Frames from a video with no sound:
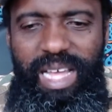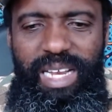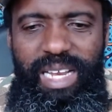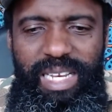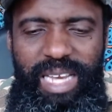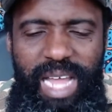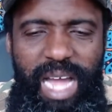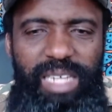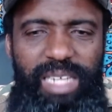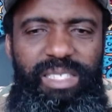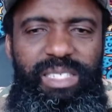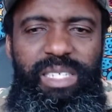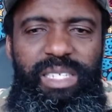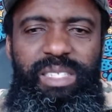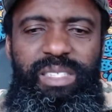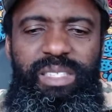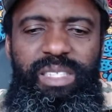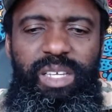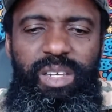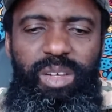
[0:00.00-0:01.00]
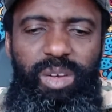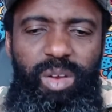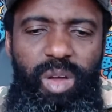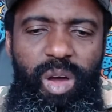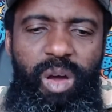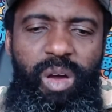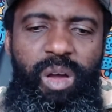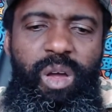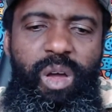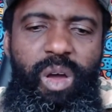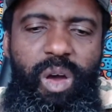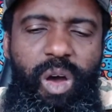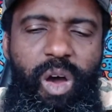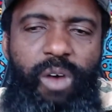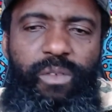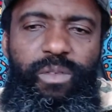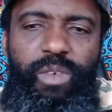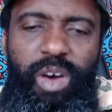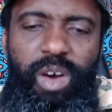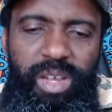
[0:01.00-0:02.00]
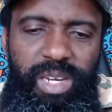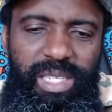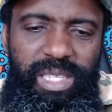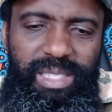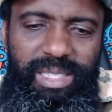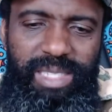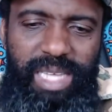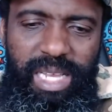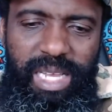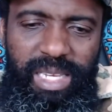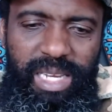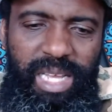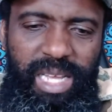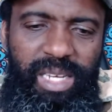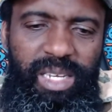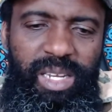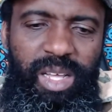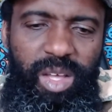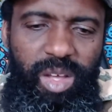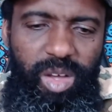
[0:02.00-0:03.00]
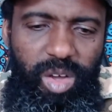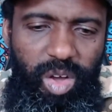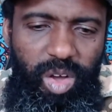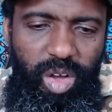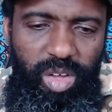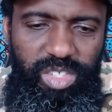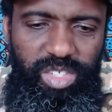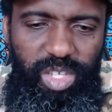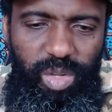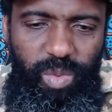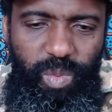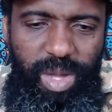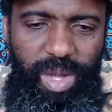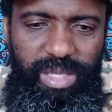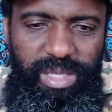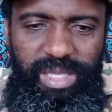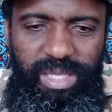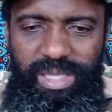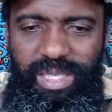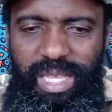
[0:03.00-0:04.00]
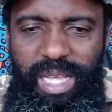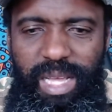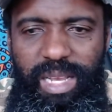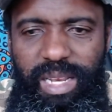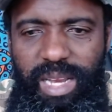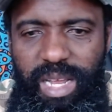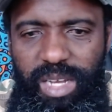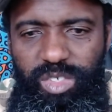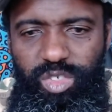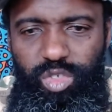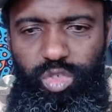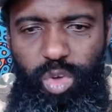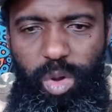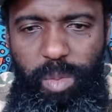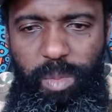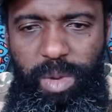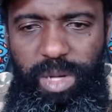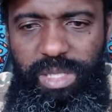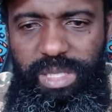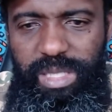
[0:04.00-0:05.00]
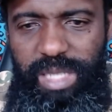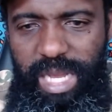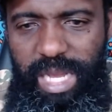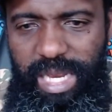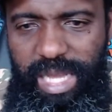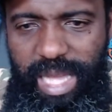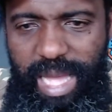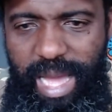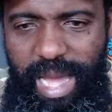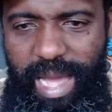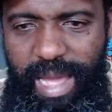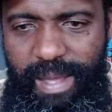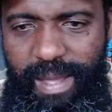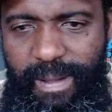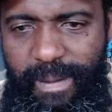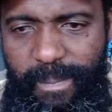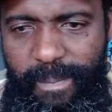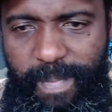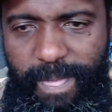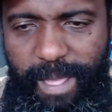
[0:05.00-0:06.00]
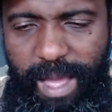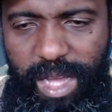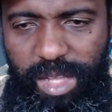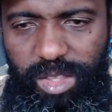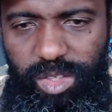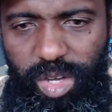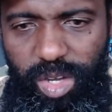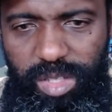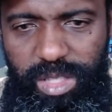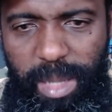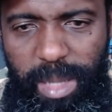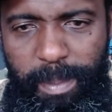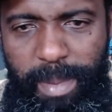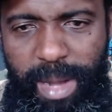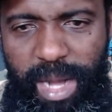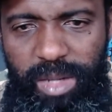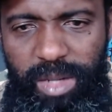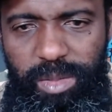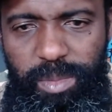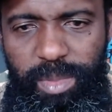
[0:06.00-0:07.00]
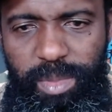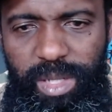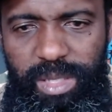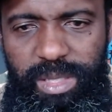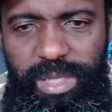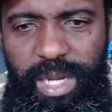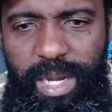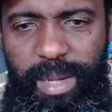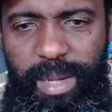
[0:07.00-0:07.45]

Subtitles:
That is the law of unintended consequences. There's so much that the guy talked about, but